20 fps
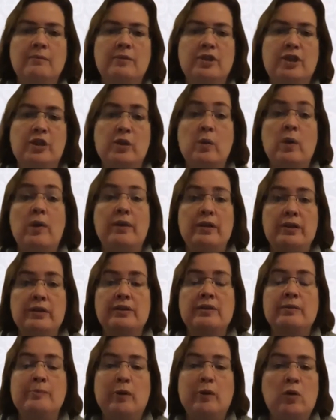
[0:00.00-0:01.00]
to
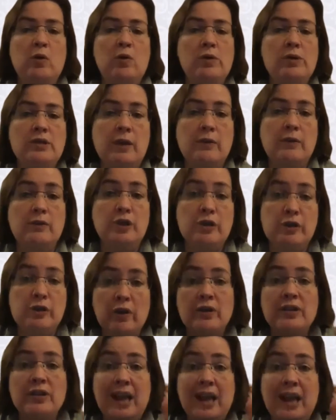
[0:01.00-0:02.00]
others, but also to
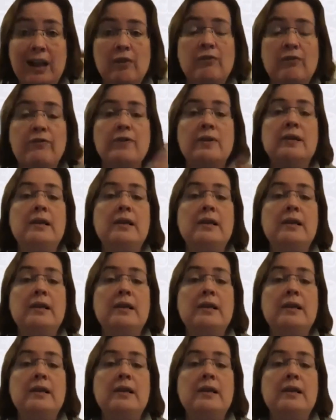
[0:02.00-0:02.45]
yourself,